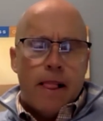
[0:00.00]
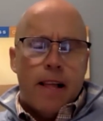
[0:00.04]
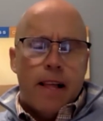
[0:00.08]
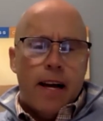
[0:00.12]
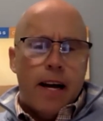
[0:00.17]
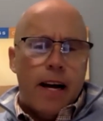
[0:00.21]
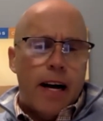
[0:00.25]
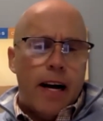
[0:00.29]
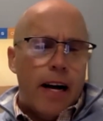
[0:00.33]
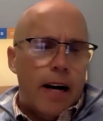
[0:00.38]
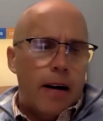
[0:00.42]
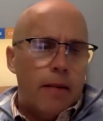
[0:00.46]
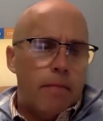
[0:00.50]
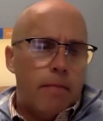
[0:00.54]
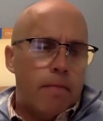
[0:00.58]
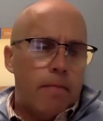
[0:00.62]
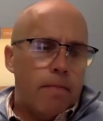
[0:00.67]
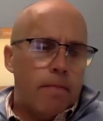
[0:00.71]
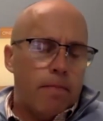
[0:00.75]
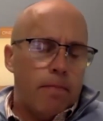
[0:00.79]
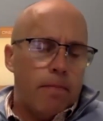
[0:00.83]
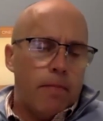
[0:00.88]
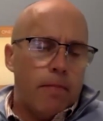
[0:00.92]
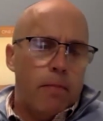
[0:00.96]

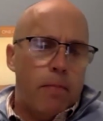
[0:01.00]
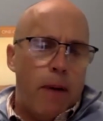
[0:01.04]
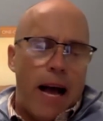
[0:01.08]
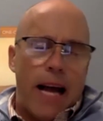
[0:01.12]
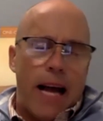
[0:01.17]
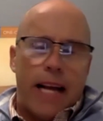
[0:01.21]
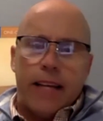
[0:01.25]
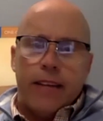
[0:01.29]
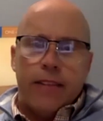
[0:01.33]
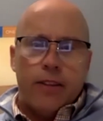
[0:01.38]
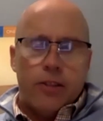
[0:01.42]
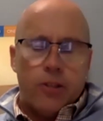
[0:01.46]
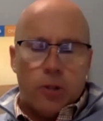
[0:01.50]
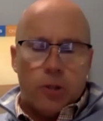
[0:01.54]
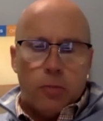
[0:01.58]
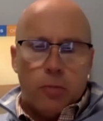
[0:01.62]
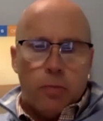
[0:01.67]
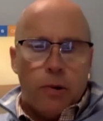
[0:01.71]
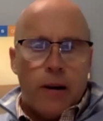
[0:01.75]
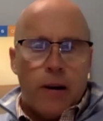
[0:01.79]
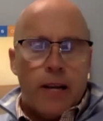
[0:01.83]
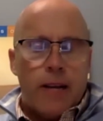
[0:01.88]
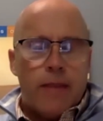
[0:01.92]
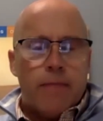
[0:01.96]
back in the
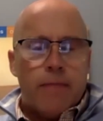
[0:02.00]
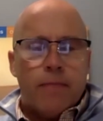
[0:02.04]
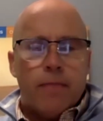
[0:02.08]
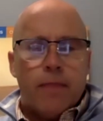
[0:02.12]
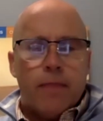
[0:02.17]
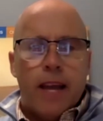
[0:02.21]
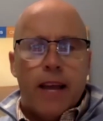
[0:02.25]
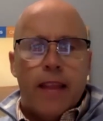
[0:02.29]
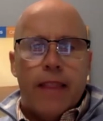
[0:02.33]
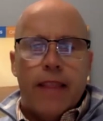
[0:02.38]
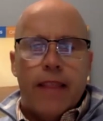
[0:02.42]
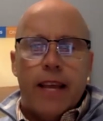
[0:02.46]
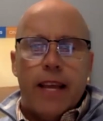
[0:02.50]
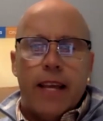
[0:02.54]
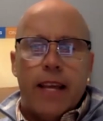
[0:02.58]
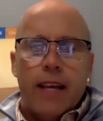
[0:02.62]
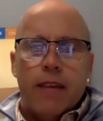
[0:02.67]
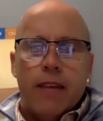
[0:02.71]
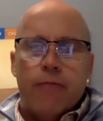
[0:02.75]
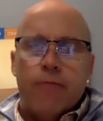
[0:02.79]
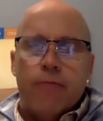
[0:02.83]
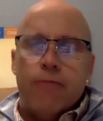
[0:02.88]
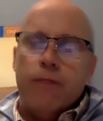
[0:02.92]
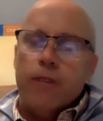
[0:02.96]
spring, and they
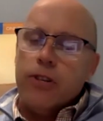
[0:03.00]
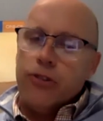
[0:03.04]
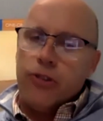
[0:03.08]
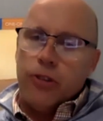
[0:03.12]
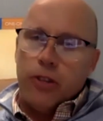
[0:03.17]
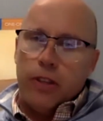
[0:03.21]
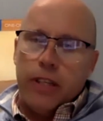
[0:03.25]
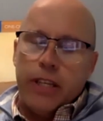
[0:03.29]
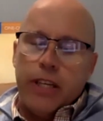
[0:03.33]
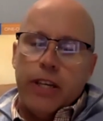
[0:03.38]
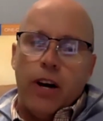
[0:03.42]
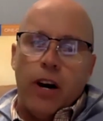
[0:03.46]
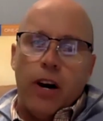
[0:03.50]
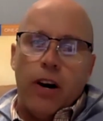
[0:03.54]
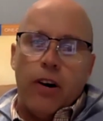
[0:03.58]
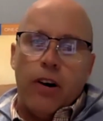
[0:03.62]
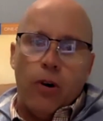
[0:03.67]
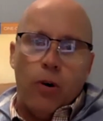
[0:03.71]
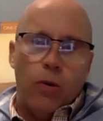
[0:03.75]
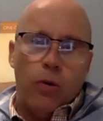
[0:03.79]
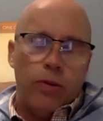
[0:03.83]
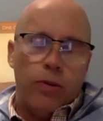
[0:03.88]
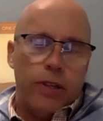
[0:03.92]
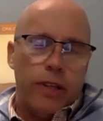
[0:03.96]
officially are
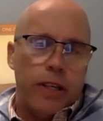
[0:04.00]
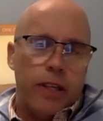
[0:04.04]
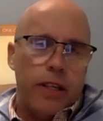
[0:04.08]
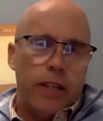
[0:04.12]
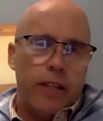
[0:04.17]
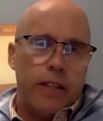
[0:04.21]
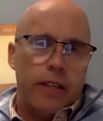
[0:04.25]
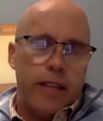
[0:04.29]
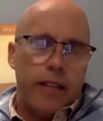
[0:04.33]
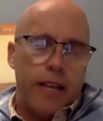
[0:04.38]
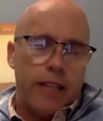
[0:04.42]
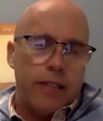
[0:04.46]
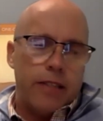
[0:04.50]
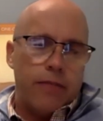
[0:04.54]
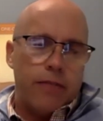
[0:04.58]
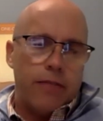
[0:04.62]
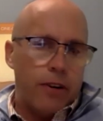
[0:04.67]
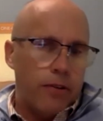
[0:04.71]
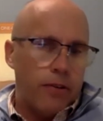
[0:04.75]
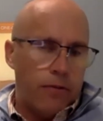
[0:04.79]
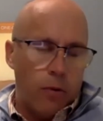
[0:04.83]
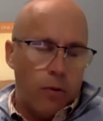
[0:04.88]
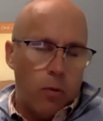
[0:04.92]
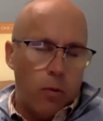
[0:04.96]
only test
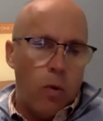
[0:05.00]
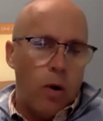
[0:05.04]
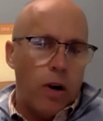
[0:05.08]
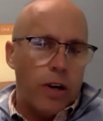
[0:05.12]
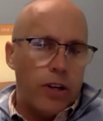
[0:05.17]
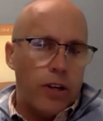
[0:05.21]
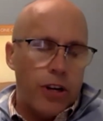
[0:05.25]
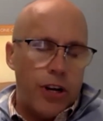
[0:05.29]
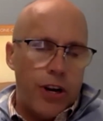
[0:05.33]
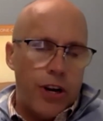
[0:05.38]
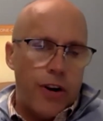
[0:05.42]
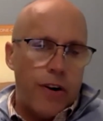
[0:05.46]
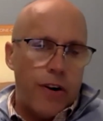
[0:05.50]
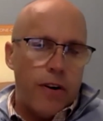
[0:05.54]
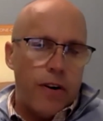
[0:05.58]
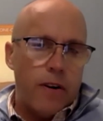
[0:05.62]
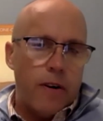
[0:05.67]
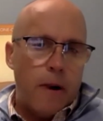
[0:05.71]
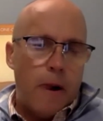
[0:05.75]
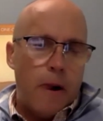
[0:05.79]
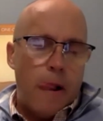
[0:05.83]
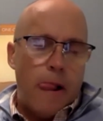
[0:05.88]
free for 1 year.